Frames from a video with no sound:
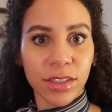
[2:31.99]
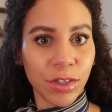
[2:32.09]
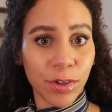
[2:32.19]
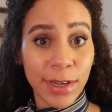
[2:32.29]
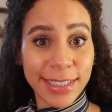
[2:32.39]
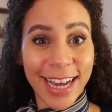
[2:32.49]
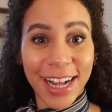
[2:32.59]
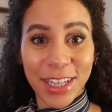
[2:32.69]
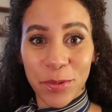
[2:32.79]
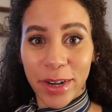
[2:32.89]
so you know
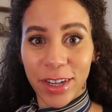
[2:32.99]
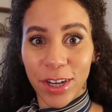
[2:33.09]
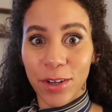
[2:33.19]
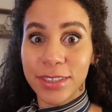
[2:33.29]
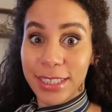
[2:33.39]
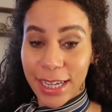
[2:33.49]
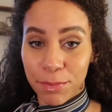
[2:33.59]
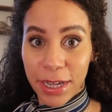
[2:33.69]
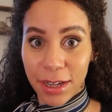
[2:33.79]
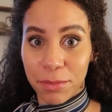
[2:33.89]
exactly where to go to
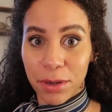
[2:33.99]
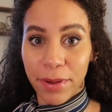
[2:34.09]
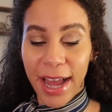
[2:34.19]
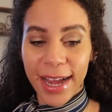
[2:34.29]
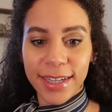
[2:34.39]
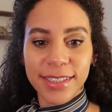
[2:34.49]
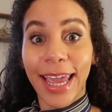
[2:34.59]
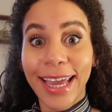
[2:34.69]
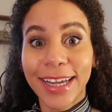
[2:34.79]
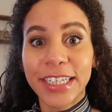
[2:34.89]
pick up your bags.
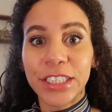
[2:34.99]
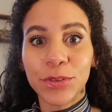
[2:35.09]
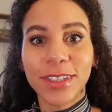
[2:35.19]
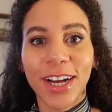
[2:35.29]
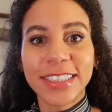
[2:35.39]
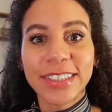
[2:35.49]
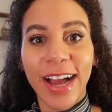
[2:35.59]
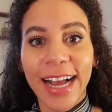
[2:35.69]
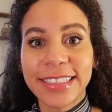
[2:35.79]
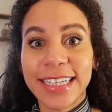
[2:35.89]
And you can also
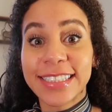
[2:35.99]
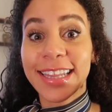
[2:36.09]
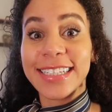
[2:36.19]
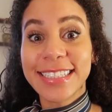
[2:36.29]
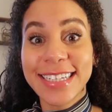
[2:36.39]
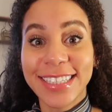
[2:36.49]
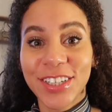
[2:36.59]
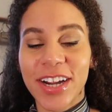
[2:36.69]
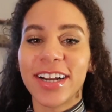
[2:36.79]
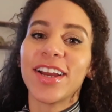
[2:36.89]
access the seating
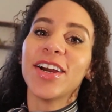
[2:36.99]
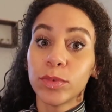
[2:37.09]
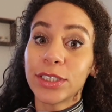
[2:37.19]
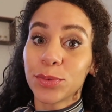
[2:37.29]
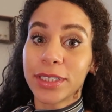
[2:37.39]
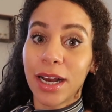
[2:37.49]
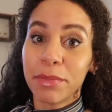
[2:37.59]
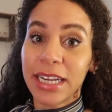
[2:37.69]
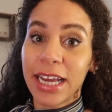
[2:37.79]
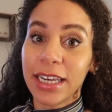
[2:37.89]
chart, which would come
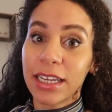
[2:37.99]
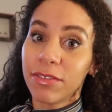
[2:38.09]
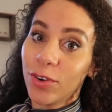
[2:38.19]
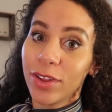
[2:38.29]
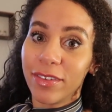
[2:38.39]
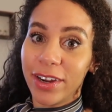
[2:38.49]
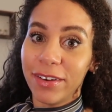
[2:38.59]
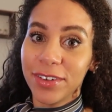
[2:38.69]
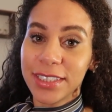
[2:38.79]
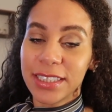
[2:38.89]
in handy for the
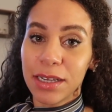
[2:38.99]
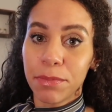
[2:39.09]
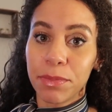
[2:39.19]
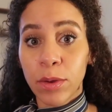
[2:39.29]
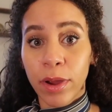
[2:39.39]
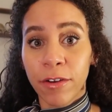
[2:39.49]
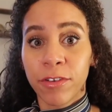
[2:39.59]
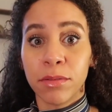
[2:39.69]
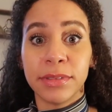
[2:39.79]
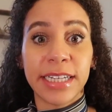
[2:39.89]
very first tip. Anywhere
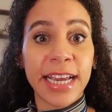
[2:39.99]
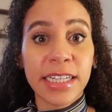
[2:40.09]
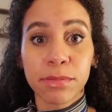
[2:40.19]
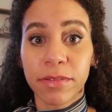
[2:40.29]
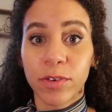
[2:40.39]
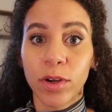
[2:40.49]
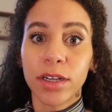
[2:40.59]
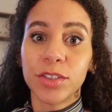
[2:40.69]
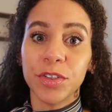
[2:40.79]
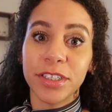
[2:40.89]
from days
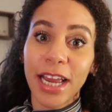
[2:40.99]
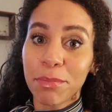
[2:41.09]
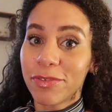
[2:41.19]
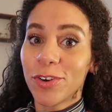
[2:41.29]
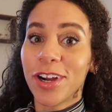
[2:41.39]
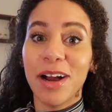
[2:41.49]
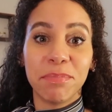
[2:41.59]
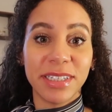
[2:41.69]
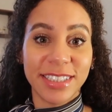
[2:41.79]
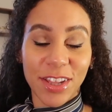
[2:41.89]
before to the night before
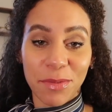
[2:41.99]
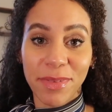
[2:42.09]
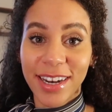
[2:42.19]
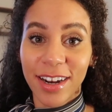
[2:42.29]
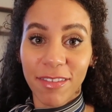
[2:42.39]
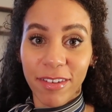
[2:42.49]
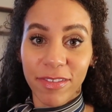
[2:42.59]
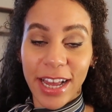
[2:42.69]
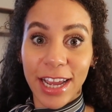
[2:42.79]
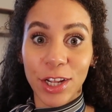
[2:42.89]
up until the minute of the
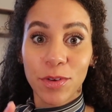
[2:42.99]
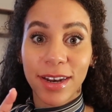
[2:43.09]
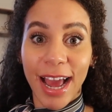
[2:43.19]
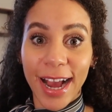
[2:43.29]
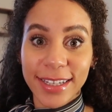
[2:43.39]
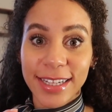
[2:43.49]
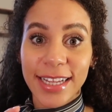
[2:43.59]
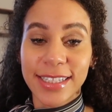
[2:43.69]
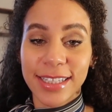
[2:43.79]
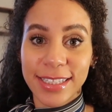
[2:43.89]
flight, you can
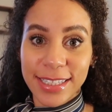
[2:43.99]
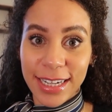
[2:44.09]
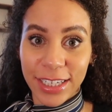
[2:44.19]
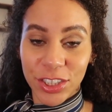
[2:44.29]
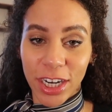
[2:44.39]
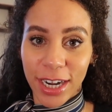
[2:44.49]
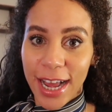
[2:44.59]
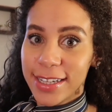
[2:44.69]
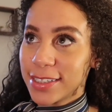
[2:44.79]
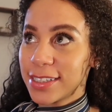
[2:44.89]
access the seating chart
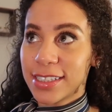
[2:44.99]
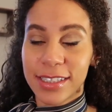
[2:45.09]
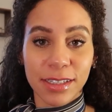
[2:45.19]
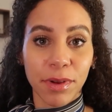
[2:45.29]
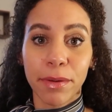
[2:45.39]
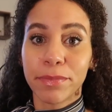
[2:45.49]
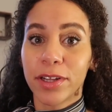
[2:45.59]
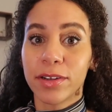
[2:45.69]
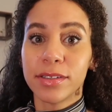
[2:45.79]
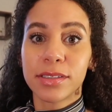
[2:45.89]
as the system
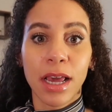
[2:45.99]
uploads,